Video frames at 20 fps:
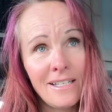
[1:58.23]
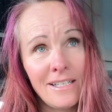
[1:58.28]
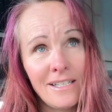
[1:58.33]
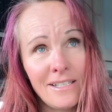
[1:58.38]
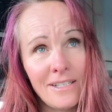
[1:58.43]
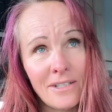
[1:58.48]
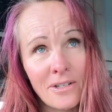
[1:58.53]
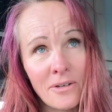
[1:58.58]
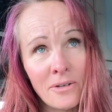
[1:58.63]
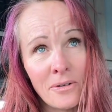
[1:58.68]

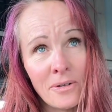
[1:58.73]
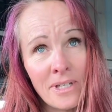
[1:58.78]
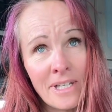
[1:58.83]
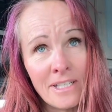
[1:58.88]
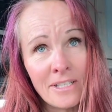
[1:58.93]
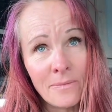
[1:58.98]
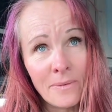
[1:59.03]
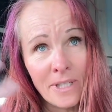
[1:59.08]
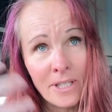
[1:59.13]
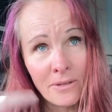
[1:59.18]
So
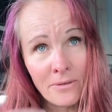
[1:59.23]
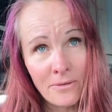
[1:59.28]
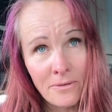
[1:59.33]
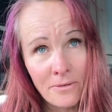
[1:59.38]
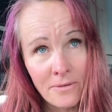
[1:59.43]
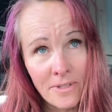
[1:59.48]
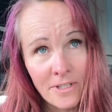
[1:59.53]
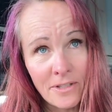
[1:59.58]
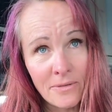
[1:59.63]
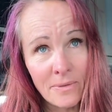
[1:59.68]
as we go through
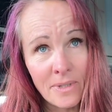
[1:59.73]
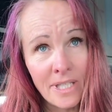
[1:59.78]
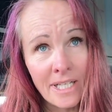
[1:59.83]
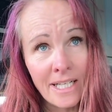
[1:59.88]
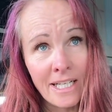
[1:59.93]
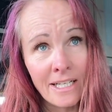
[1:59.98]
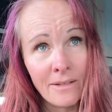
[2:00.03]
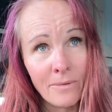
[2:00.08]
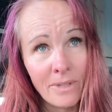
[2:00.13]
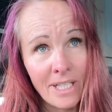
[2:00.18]
this
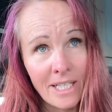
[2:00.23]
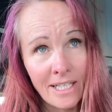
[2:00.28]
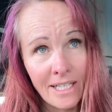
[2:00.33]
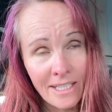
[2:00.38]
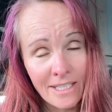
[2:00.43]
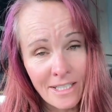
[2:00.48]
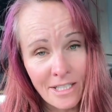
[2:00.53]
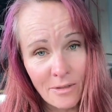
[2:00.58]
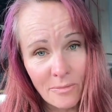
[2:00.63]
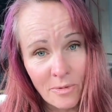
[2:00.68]
reading, we
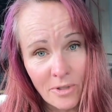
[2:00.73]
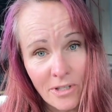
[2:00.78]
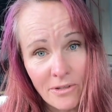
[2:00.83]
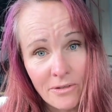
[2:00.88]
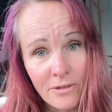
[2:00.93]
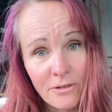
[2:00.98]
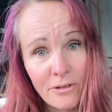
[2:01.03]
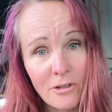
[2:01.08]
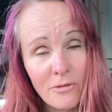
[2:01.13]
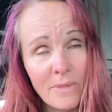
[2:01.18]
connect to the
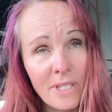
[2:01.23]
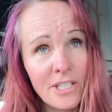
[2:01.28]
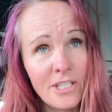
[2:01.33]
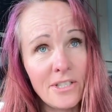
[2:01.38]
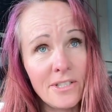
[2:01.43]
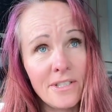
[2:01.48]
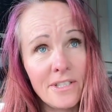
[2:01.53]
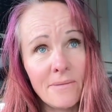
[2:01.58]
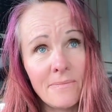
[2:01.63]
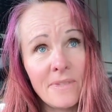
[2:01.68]
brother who
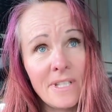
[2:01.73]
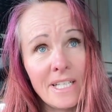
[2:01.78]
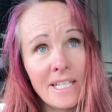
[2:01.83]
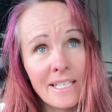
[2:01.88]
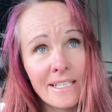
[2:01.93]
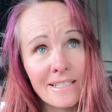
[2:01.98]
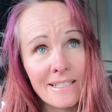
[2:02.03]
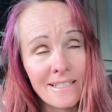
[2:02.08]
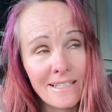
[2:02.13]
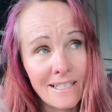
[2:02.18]
mentions some
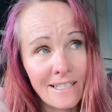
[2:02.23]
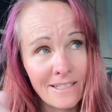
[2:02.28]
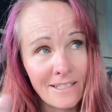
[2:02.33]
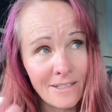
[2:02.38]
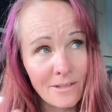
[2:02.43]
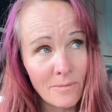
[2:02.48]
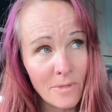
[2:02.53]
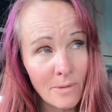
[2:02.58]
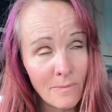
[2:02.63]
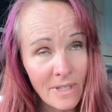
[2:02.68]
things and
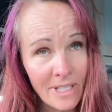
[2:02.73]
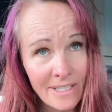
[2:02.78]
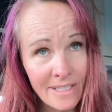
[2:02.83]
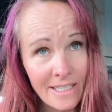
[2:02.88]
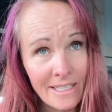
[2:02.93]
some amazing